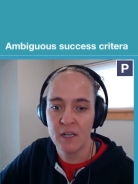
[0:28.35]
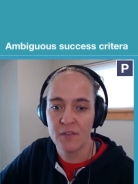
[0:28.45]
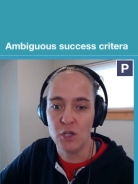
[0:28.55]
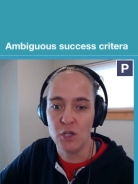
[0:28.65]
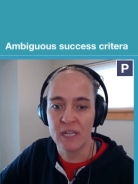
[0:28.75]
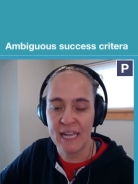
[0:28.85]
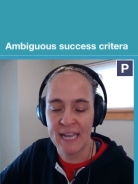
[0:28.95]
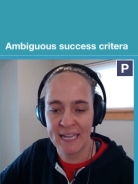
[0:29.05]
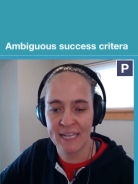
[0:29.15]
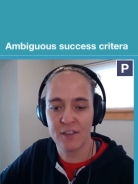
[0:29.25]
that you could
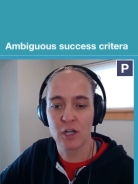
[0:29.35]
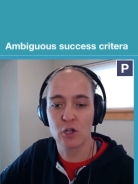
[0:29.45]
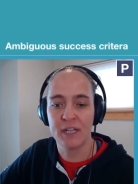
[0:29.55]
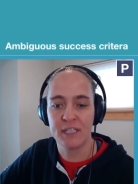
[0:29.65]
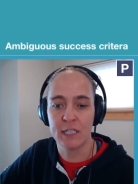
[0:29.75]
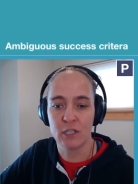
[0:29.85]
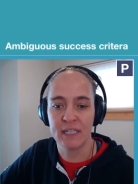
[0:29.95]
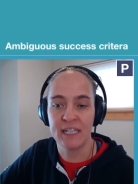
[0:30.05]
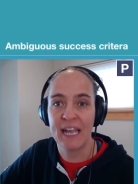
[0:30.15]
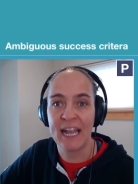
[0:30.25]
hand the
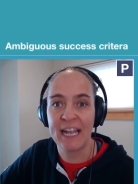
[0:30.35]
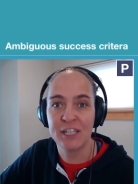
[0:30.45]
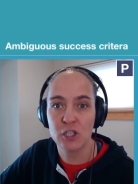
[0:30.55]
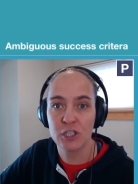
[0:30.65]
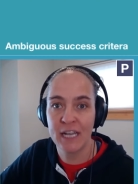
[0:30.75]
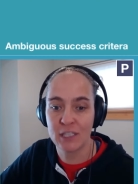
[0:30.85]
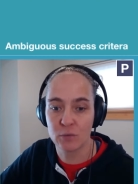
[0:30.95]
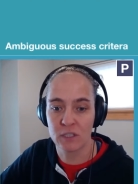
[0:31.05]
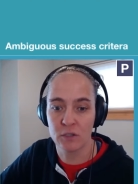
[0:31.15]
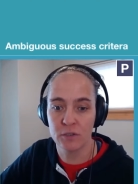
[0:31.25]
criteria and your test
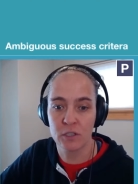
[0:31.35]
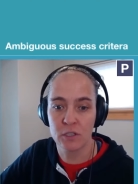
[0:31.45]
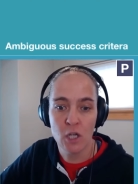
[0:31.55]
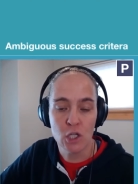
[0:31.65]
results